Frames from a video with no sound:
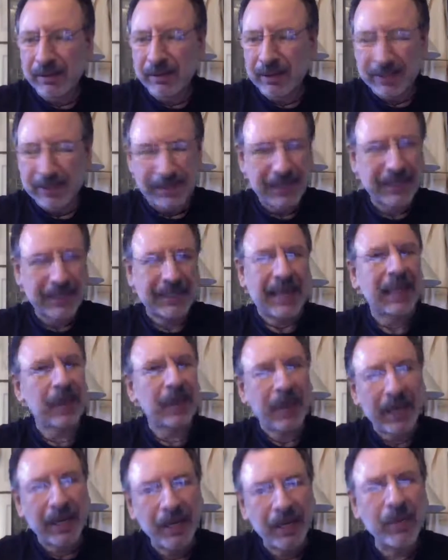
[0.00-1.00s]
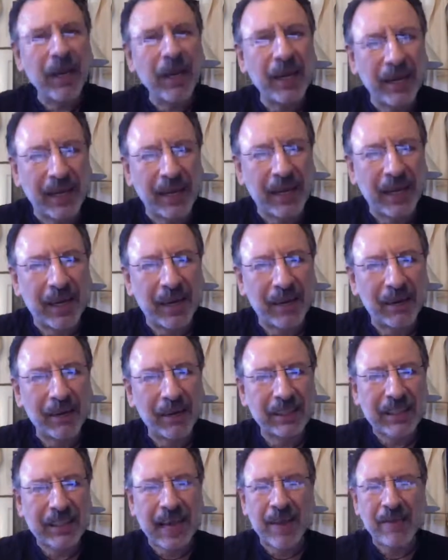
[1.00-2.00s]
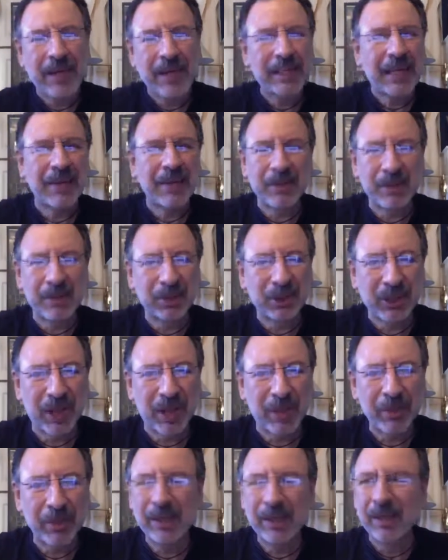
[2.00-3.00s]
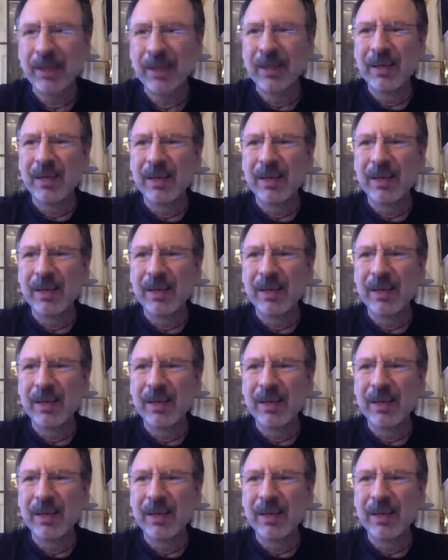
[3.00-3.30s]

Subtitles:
This is exactly what I need right now because I haven't had time to go shopping.